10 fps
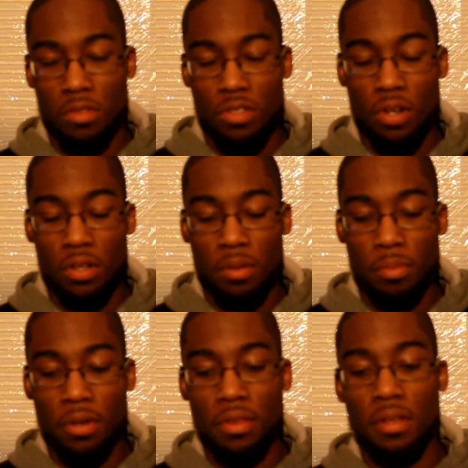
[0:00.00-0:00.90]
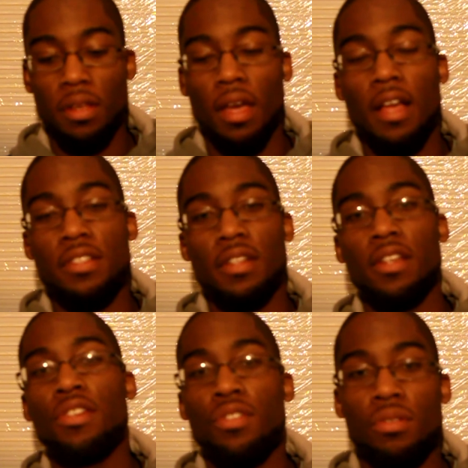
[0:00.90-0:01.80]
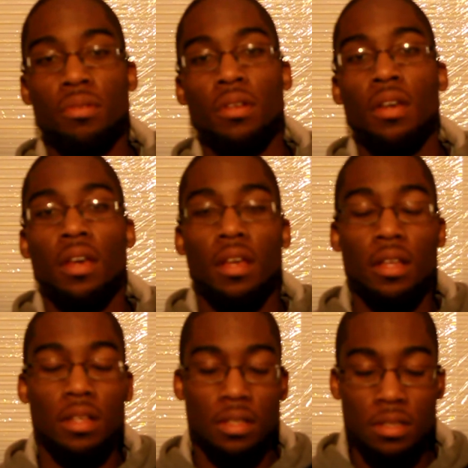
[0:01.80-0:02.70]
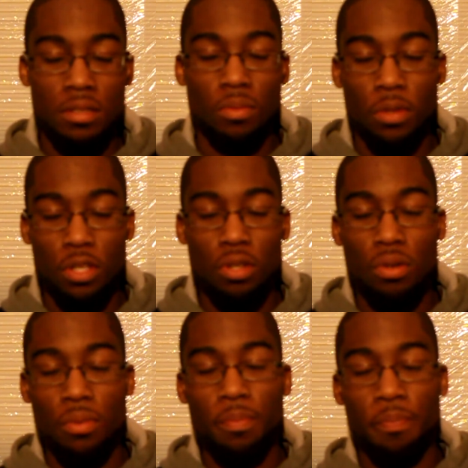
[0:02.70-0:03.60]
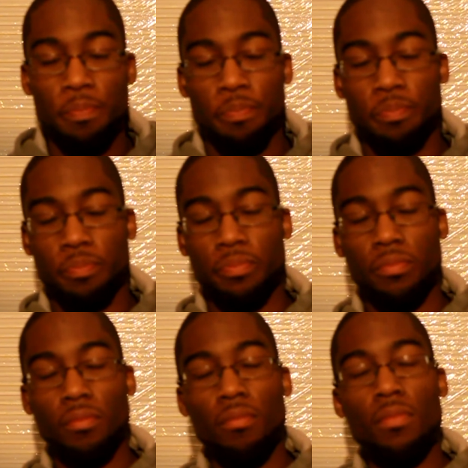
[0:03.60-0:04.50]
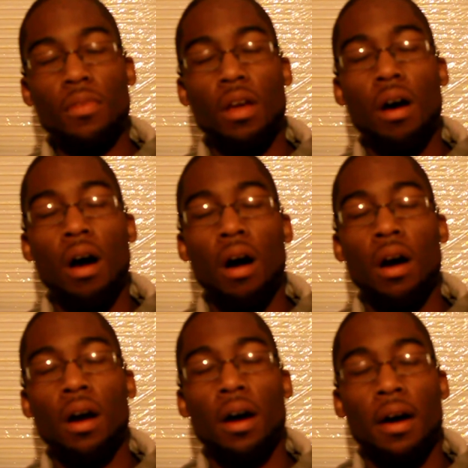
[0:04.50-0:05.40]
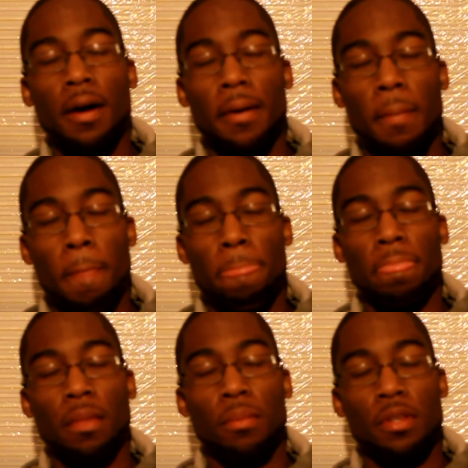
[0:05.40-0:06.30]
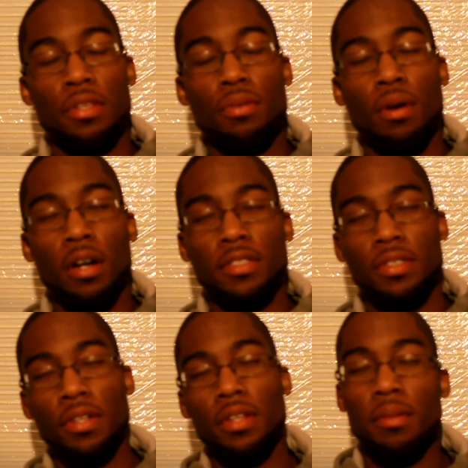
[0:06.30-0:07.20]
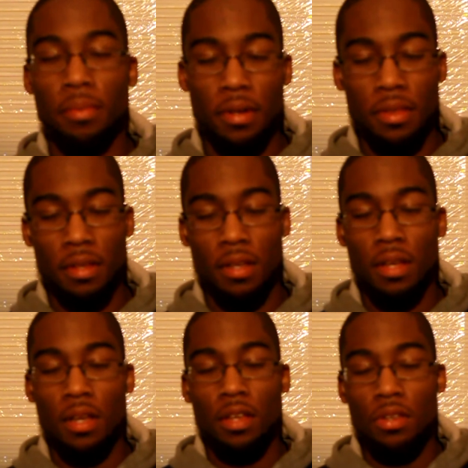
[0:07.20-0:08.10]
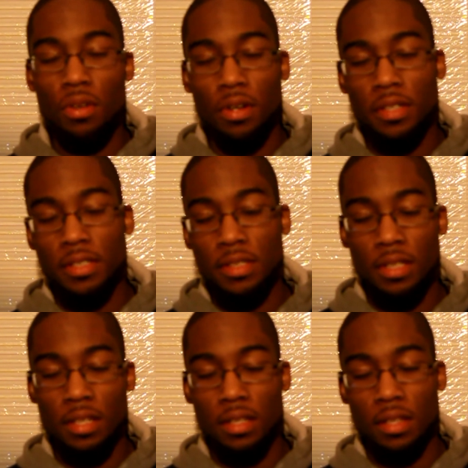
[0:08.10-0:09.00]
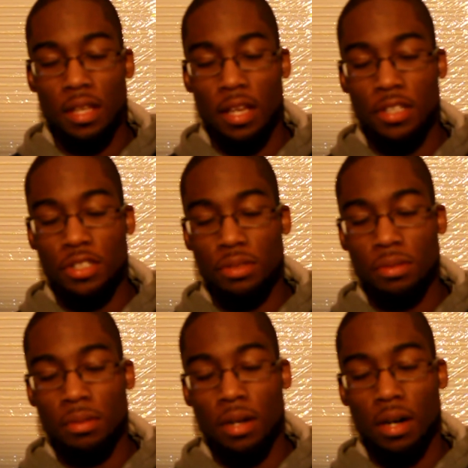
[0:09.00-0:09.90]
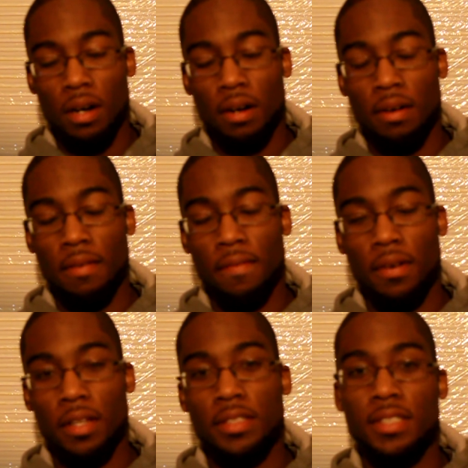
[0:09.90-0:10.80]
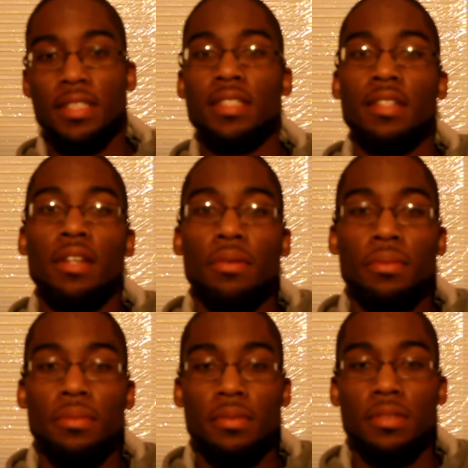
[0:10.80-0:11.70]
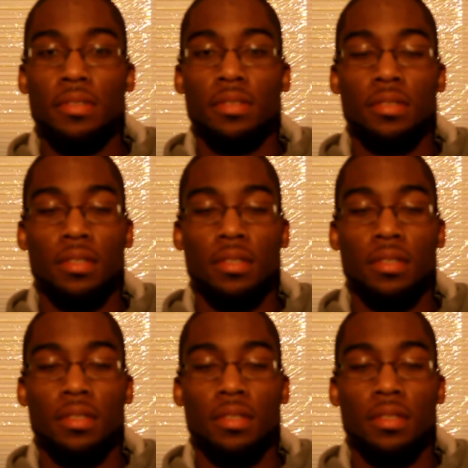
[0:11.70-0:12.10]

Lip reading: circular breathing as an issue is when you are circular breathing, you're going to see the issue of consistent notes,